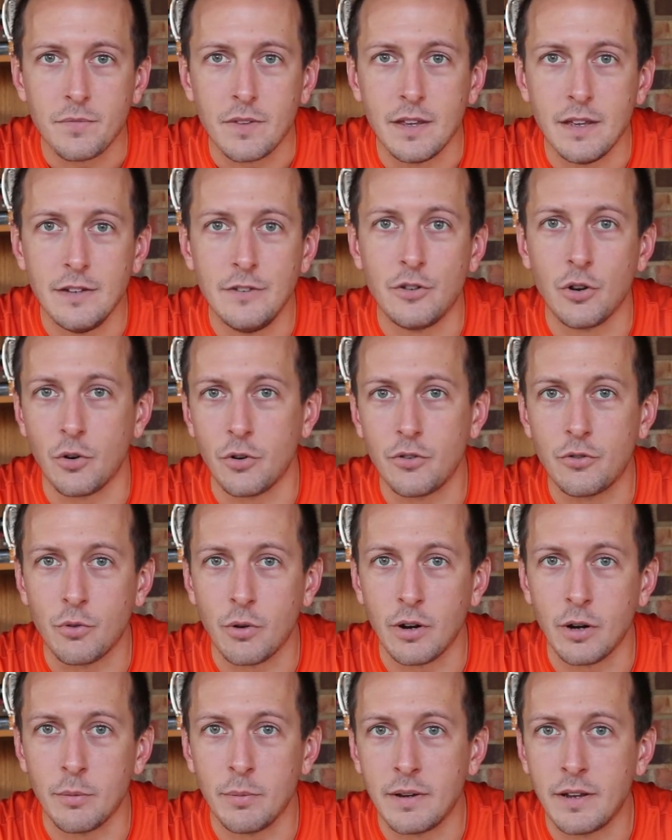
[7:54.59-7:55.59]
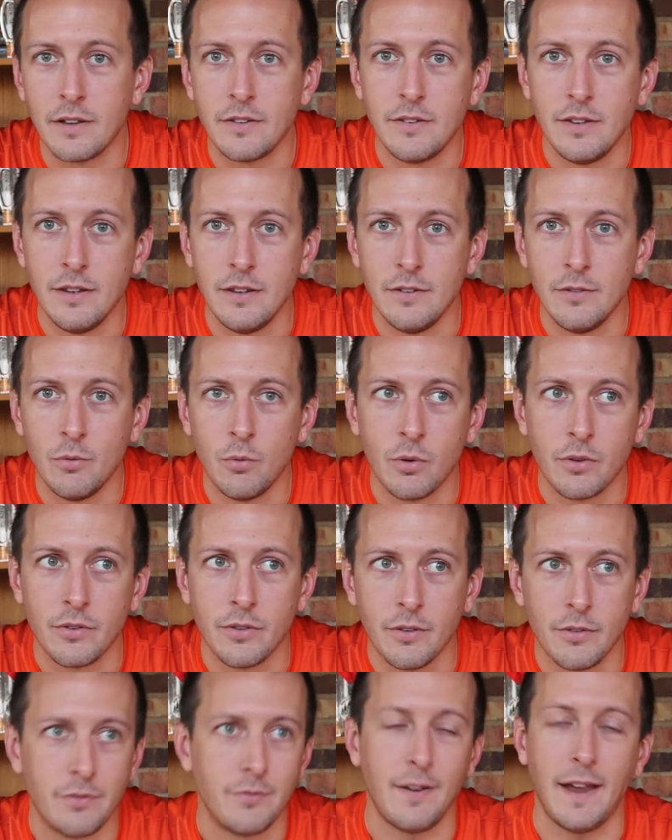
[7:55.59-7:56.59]
endurance runner because he was
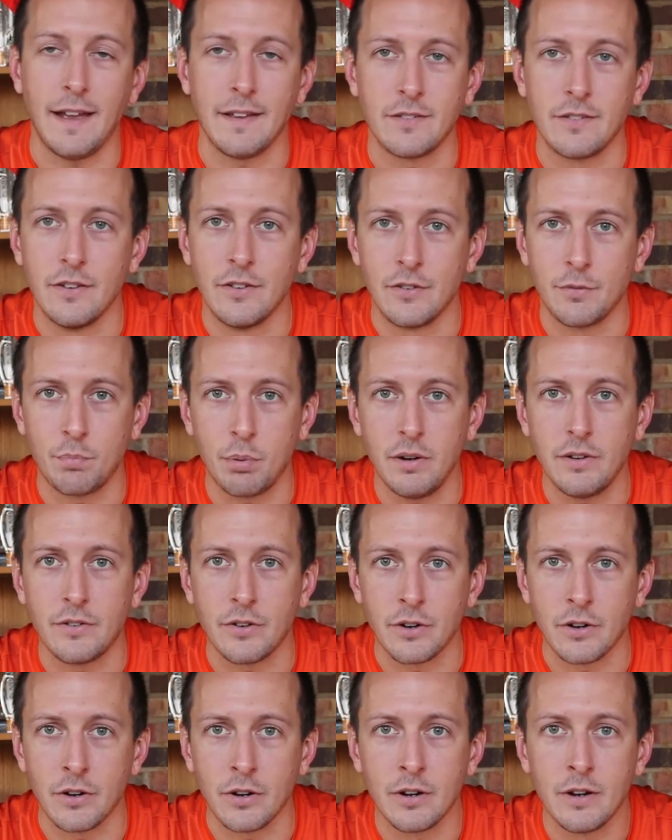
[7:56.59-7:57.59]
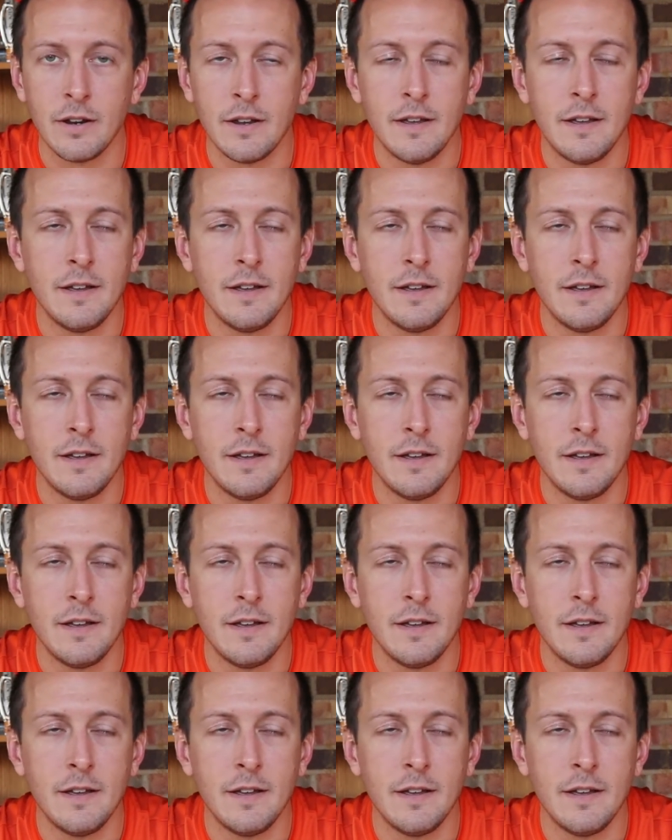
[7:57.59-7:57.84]
the fastest sprinter.